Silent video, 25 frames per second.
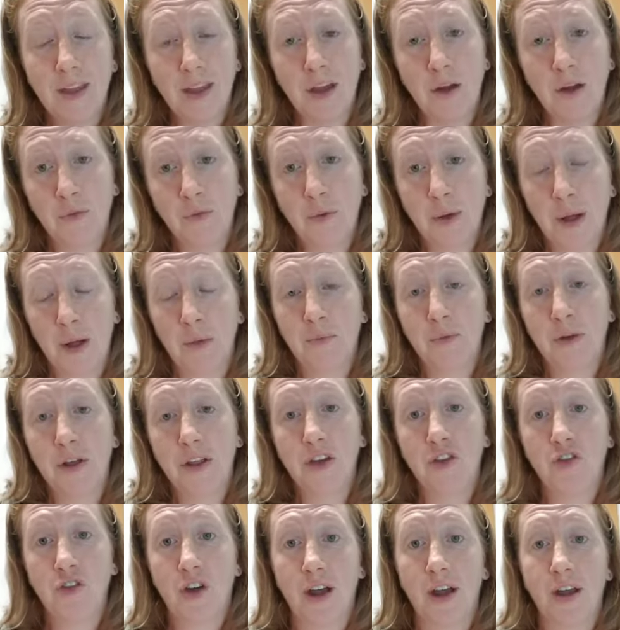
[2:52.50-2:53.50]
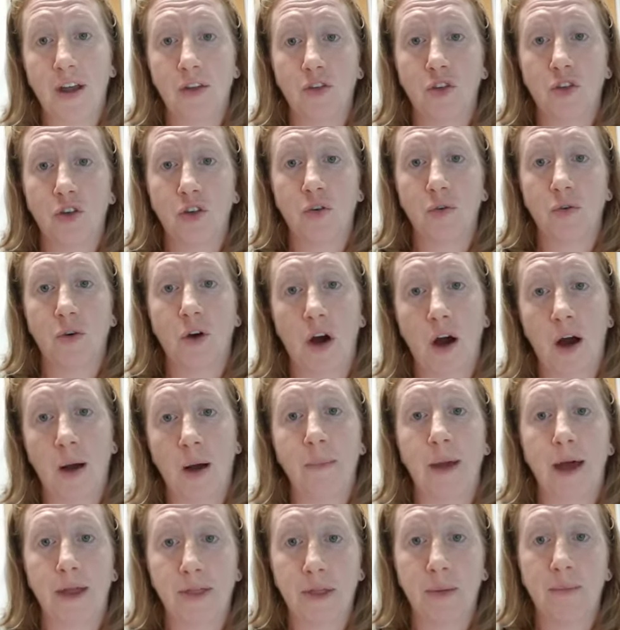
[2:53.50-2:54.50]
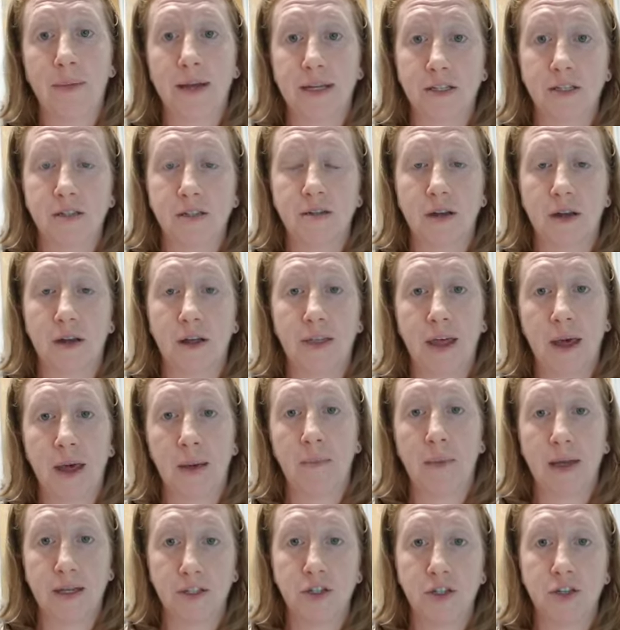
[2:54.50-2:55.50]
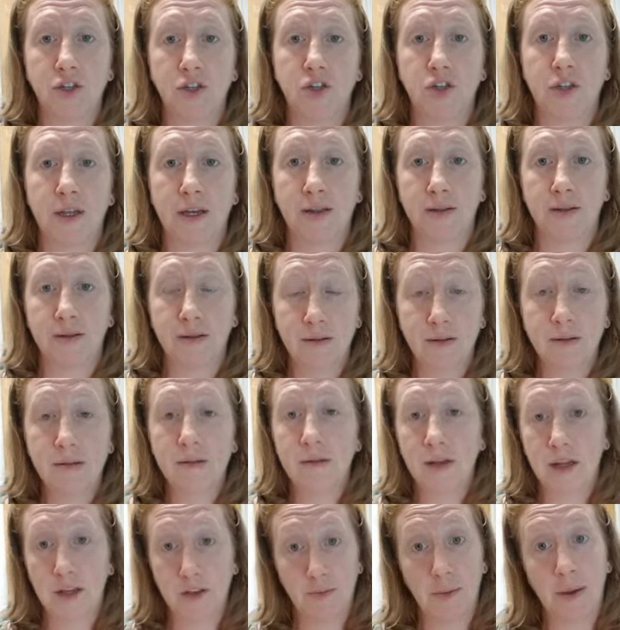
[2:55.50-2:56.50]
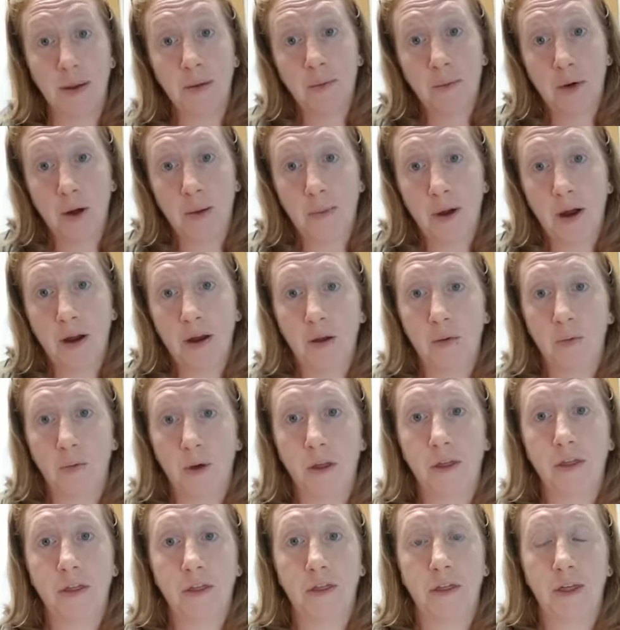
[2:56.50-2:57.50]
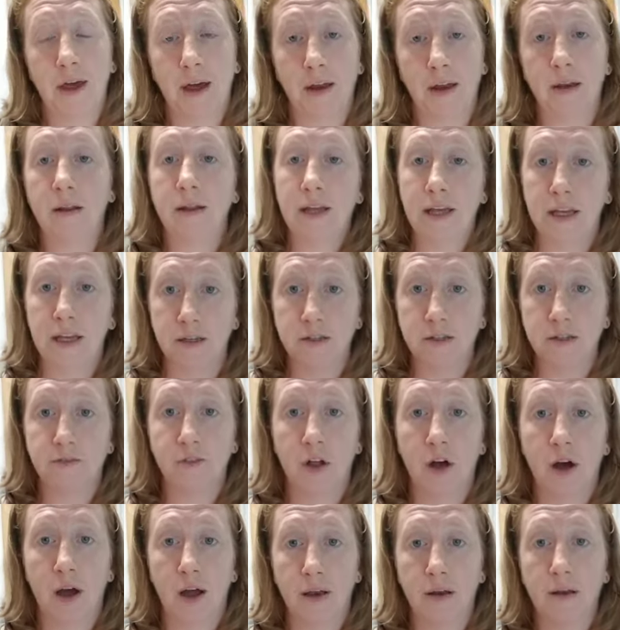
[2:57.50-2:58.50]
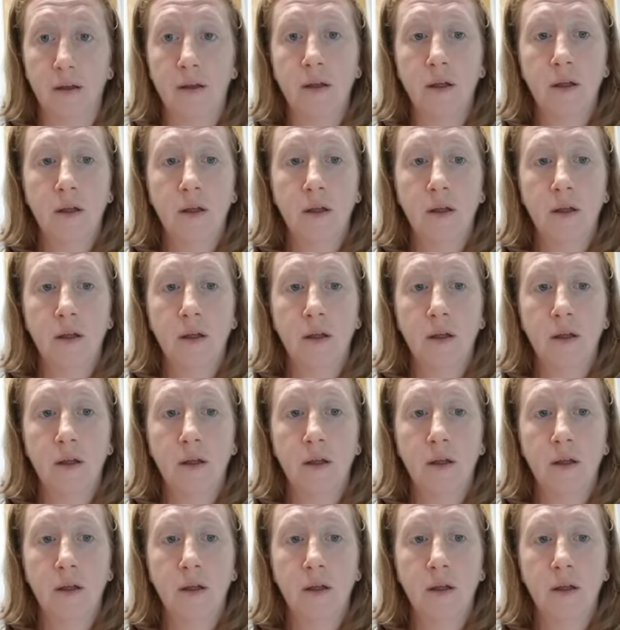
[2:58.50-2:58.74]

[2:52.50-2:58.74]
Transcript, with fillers: I'm, I'm really trying to combat the mes- uh, that message that he's being bombarded with that he's flawed.